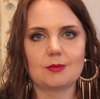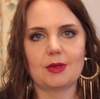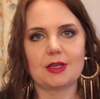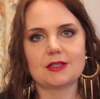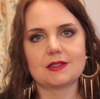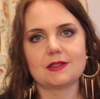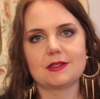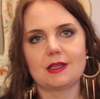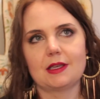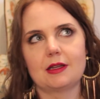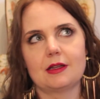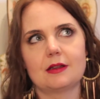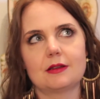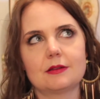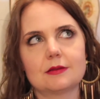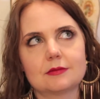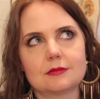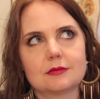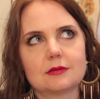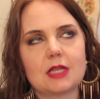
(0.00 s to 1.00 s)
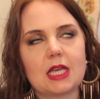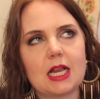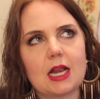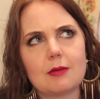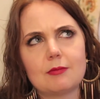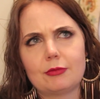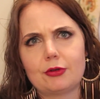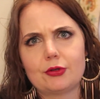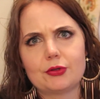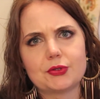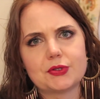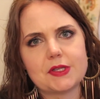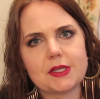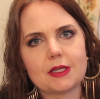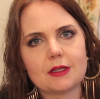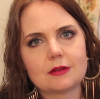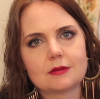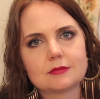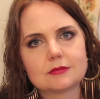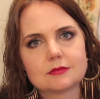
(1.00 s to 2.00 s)
my skin that I'm
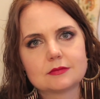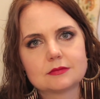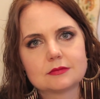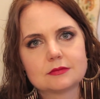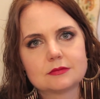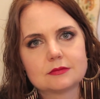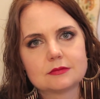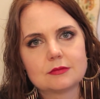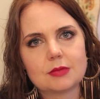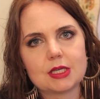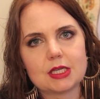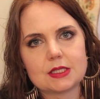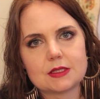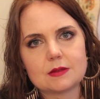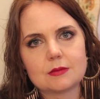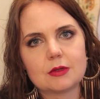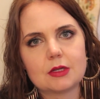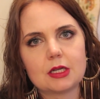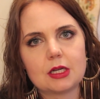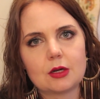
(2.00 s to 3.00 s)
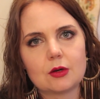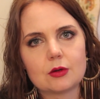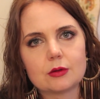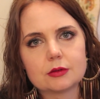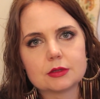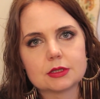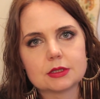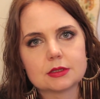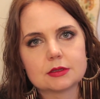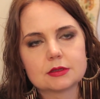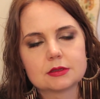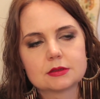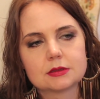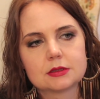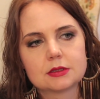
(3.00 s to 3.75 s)
losing because I'm getting older.